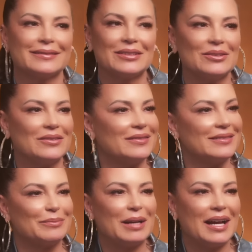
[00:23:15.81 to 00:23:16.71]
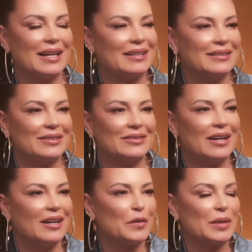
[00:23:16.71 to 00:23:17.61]
you smile, you
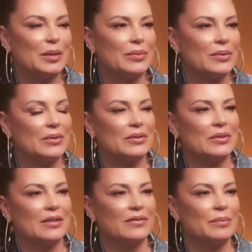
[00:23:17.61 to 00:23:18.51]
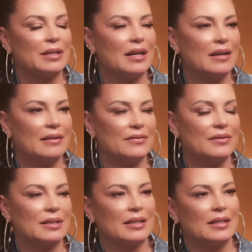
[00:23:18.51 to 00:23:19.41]
hug people, you give them love.
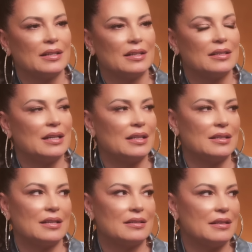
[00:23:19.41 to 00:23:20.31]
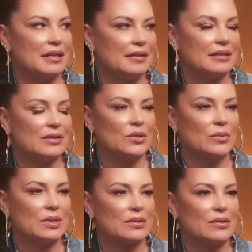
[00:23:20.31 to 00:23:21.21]
That has nothing to do with
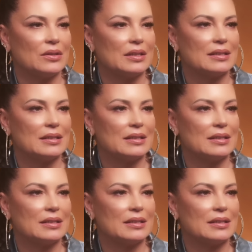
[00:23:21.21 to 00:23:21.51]
what's going on